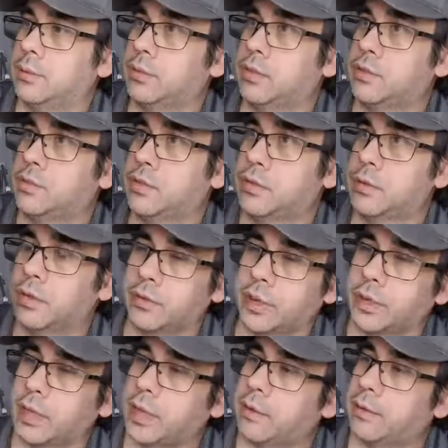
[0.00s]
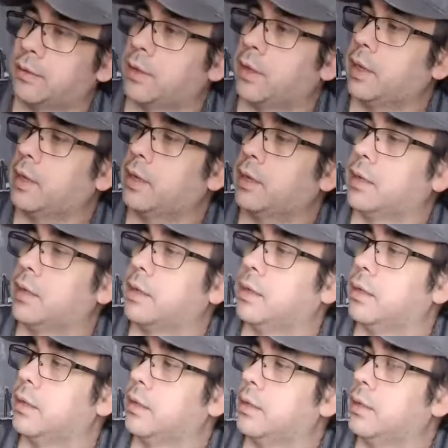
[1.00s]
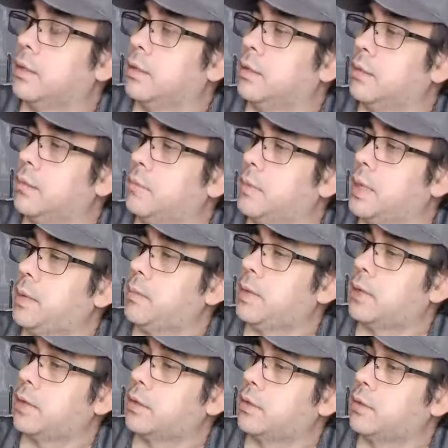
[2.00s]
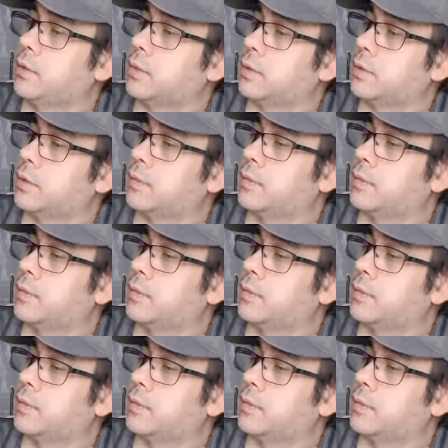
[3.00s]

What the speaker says: much more. So I gotta. Maybe I could do a